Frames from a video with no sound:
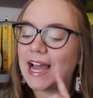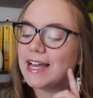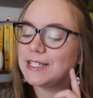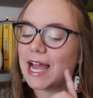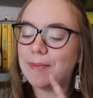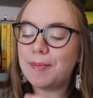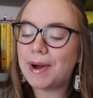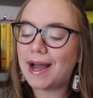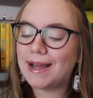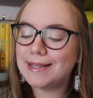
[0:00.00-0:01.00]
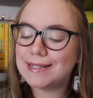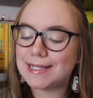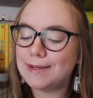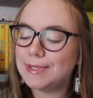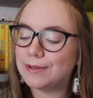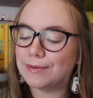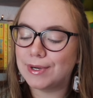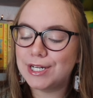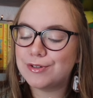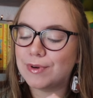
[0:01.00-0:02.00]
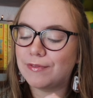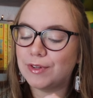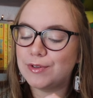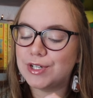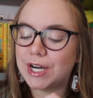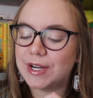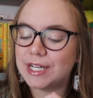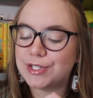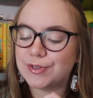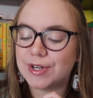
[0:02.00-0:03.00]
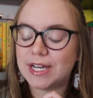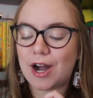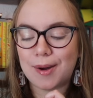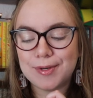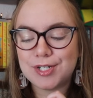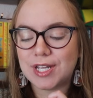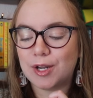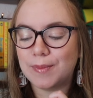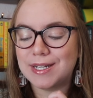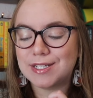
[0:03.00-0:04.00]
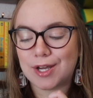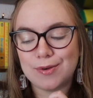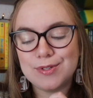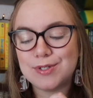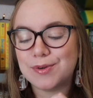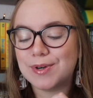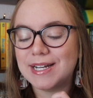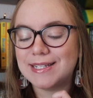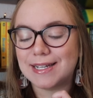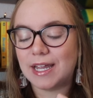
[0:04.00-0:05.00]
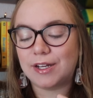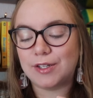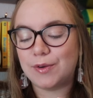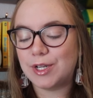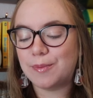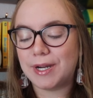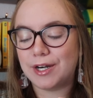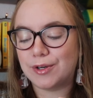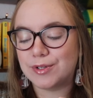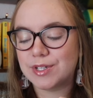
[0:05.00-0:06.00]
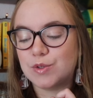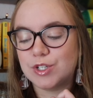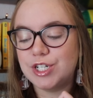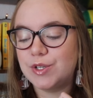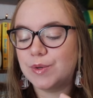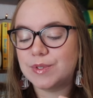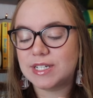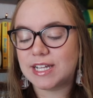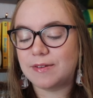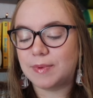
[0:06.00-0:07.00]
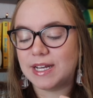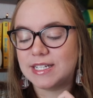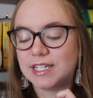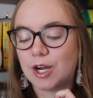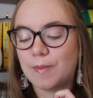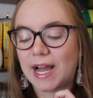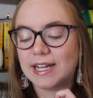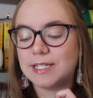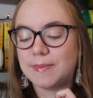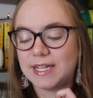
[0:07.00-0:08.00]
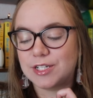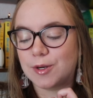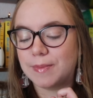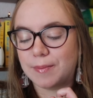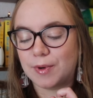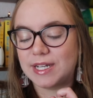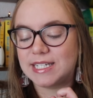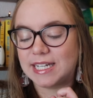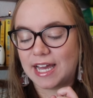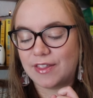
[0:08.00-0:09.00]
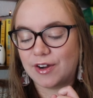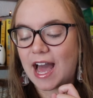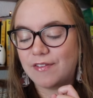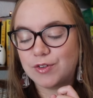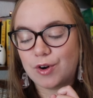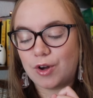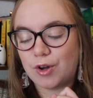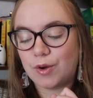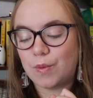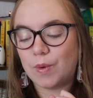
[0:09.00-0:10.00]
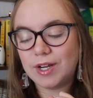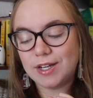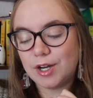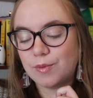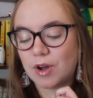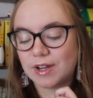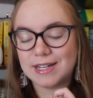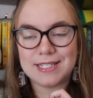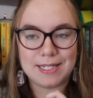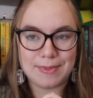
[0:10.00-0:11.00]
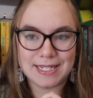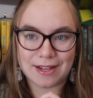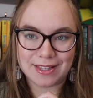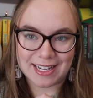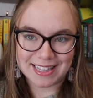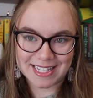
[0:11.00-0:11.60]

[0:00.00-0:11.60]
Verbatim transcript: as as apple pie steeped in rich revolutionary history, Amish settlements, ghost stories, and colonial manners, Georgie knew it was a safe place to go back to piece her memories together. After all, what could go wrong in a sleepy town like